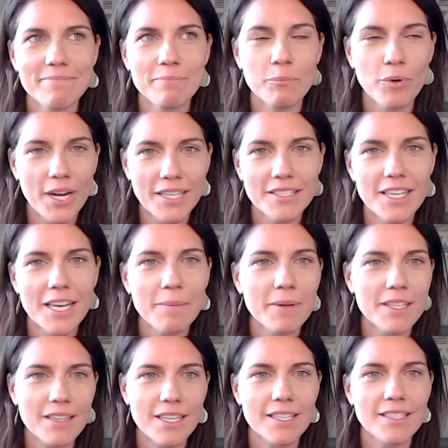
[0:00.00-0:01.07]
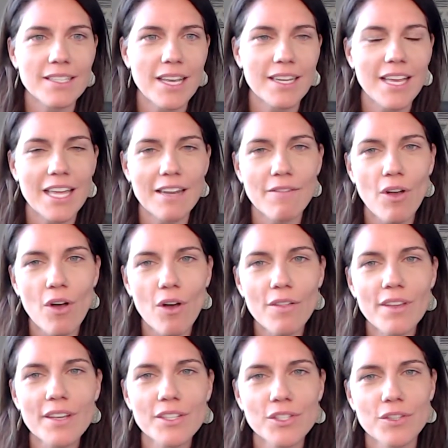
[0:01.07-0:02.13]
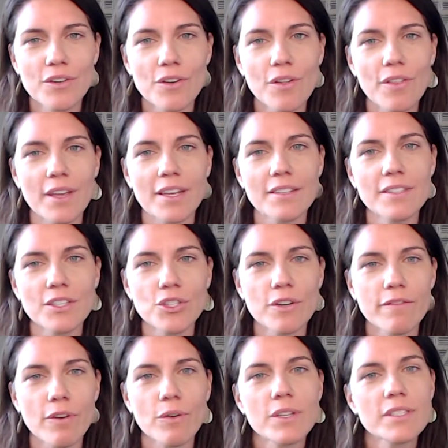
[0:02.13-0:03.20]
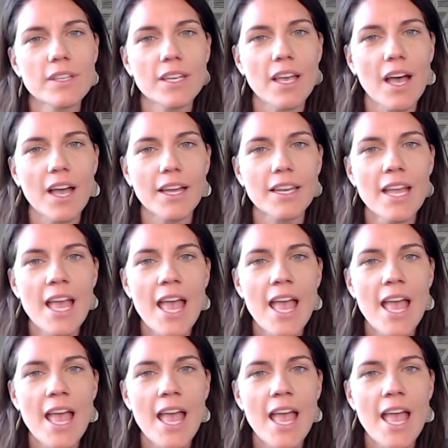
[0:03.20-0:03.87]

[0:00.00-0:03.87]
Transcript: brain dump and list on kind of all the external things that you're focusing on.